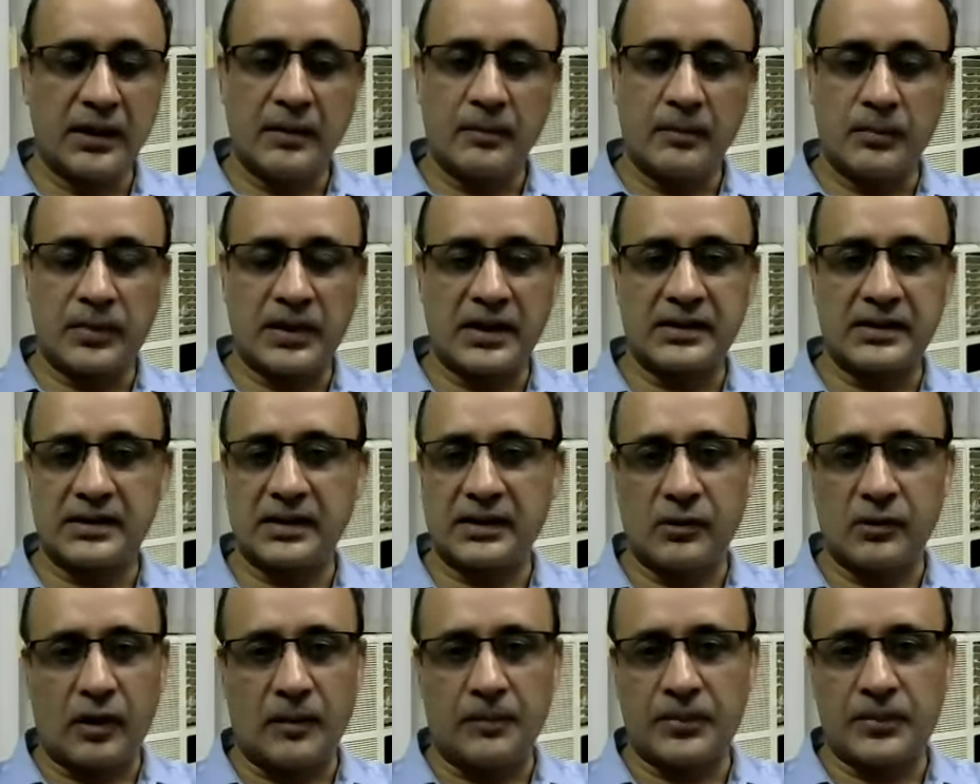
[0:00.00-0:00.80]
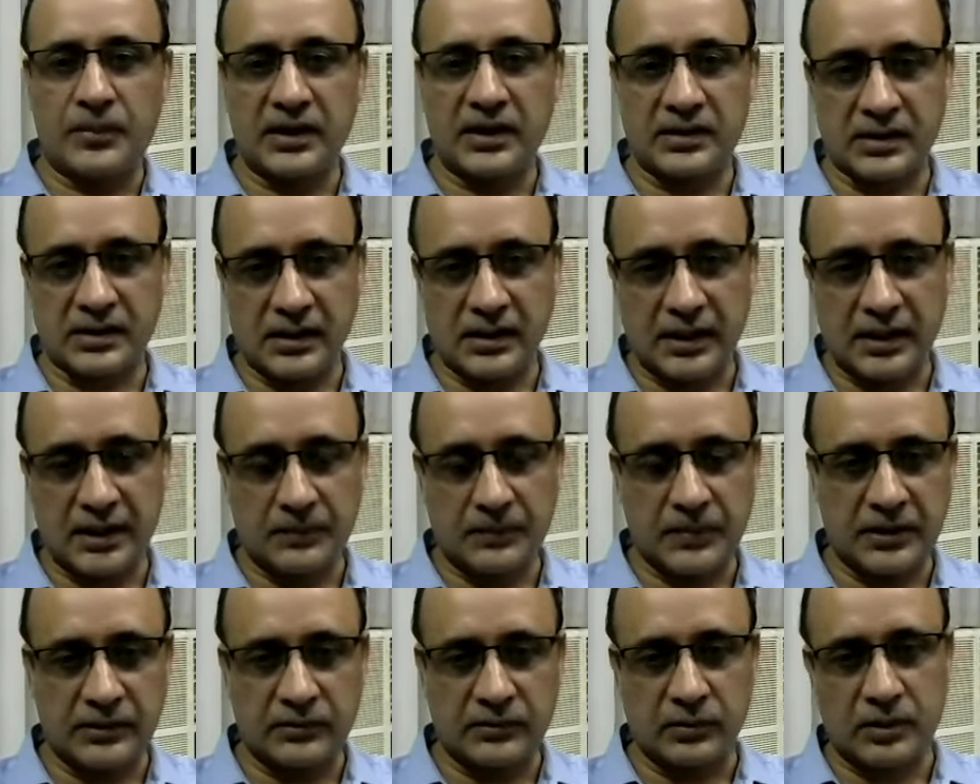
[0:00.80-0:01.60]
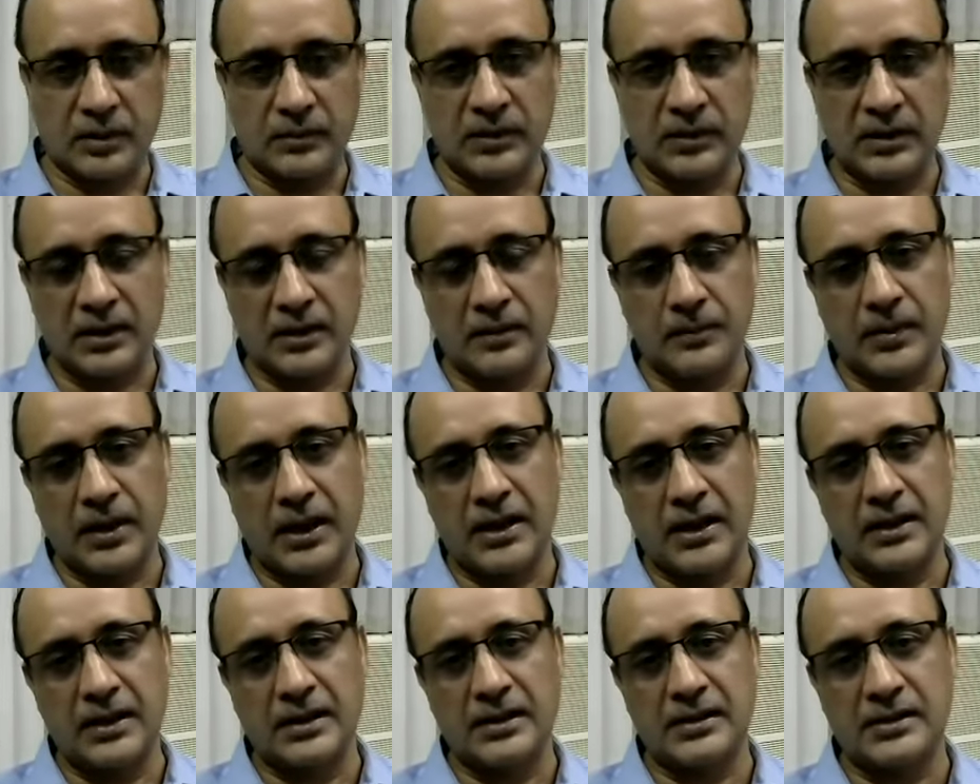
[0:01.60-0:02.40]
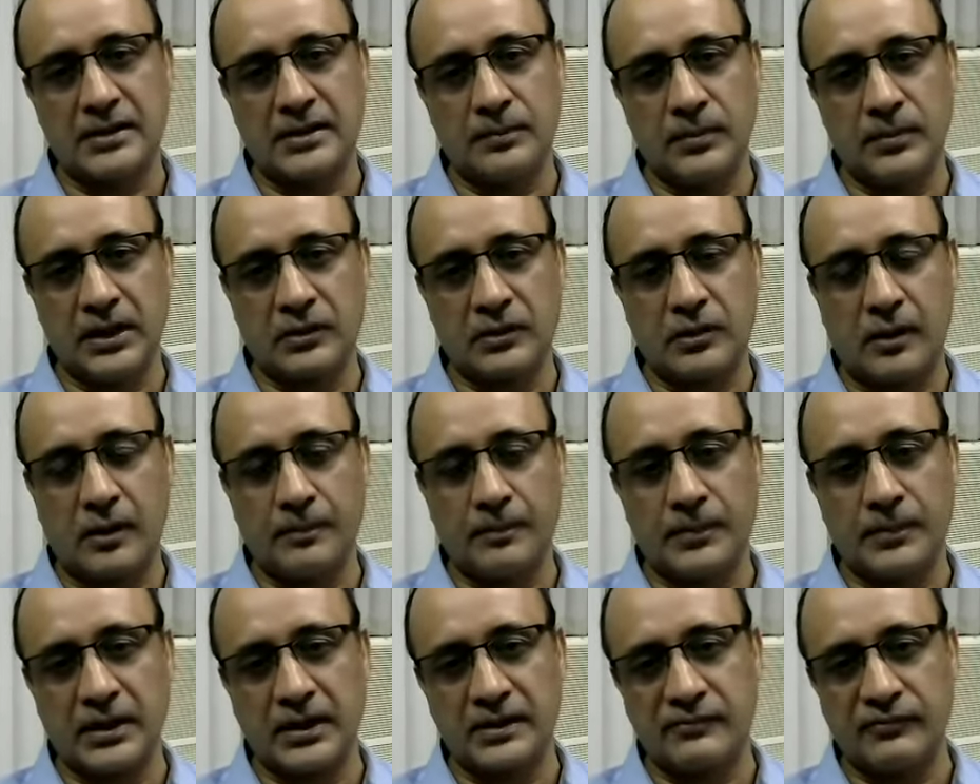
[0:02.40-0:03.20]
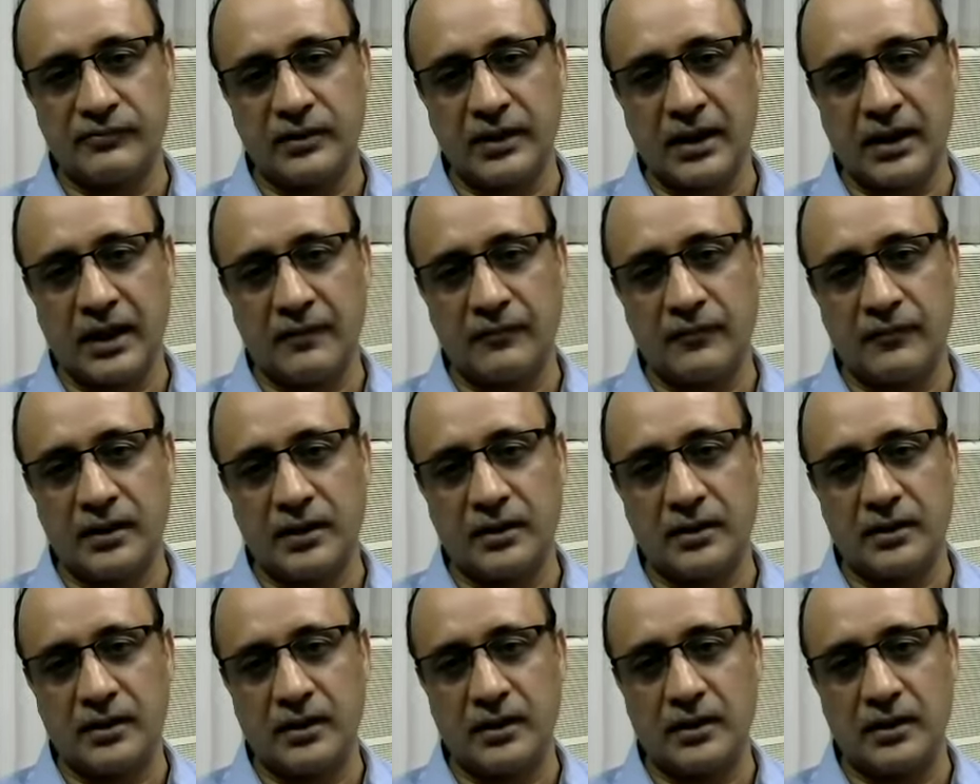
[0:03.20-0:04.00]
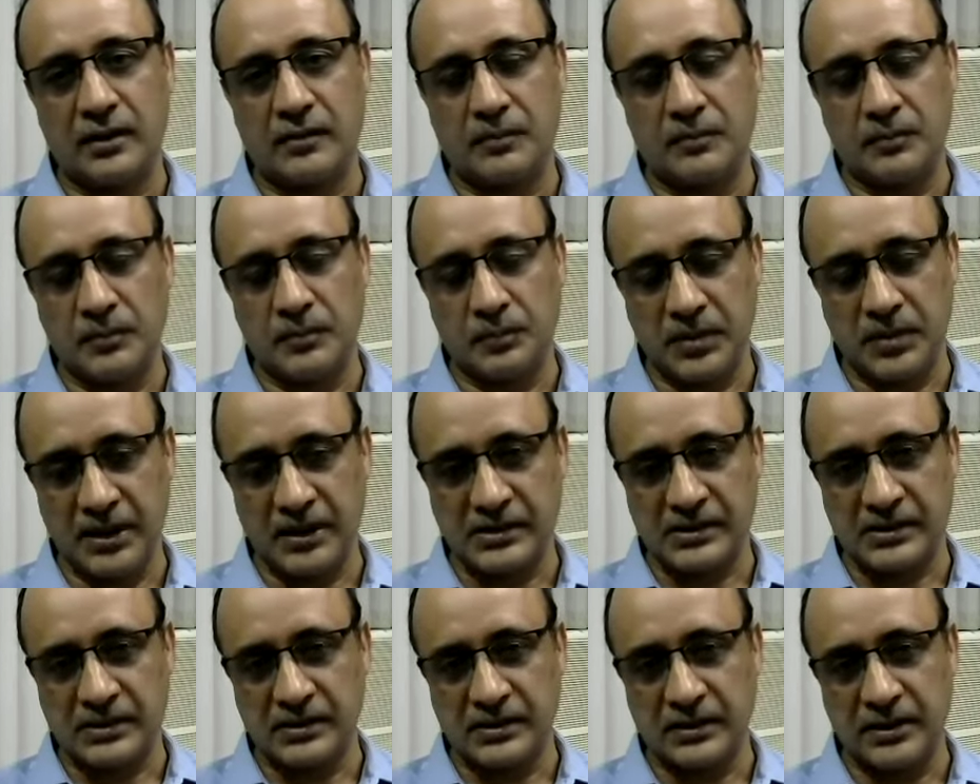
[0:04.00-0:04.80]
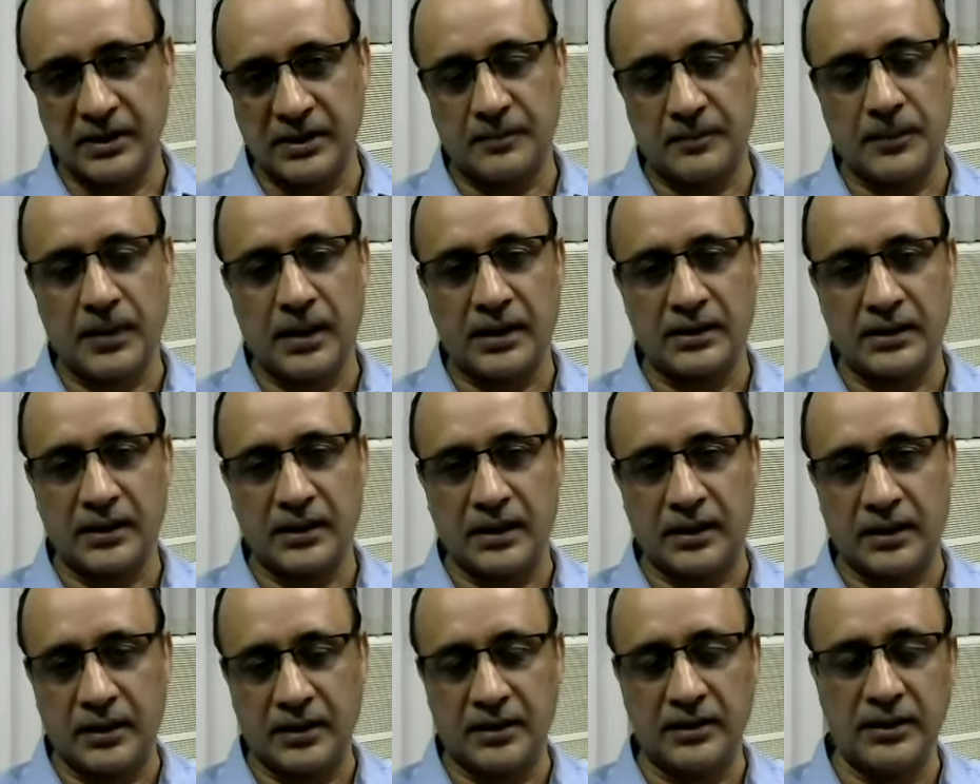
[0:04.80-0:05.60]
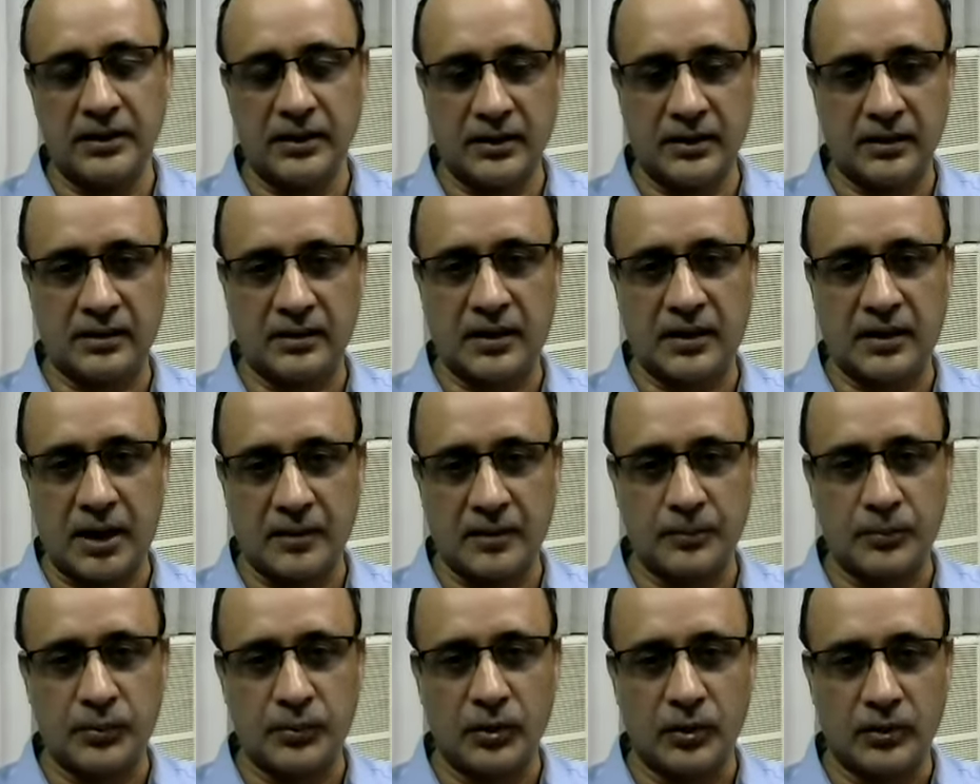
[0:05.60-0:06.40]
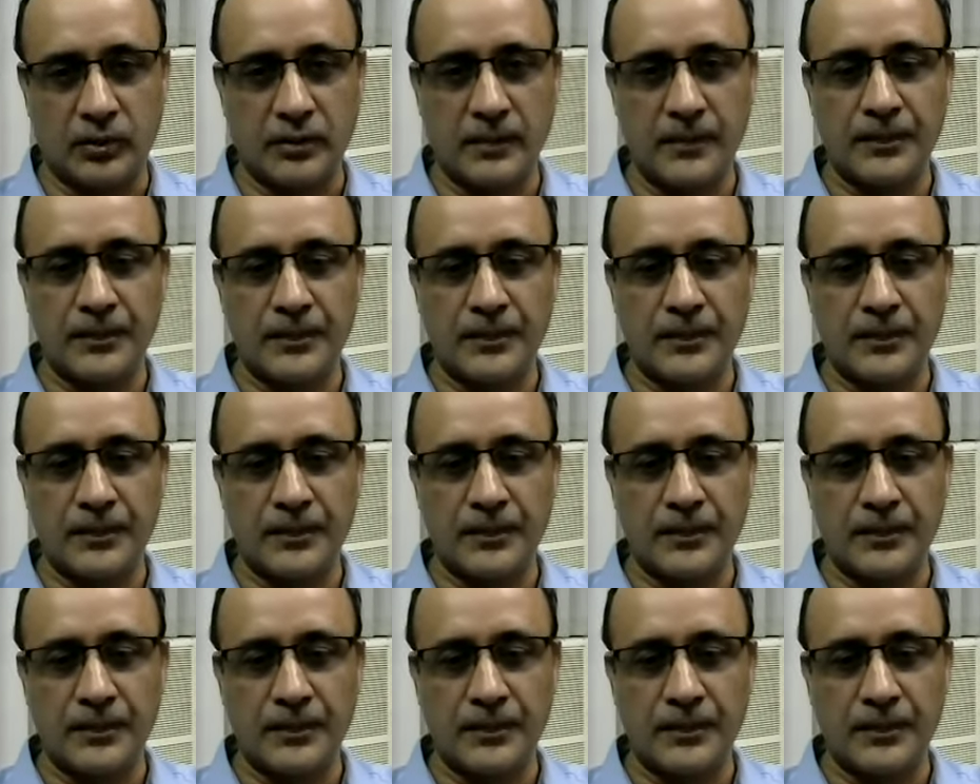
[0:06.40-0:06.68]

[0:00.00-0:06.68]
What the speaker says: Plus in operation, like petrochemical plant is a big complex we have in a place near Pata, near Kanpur,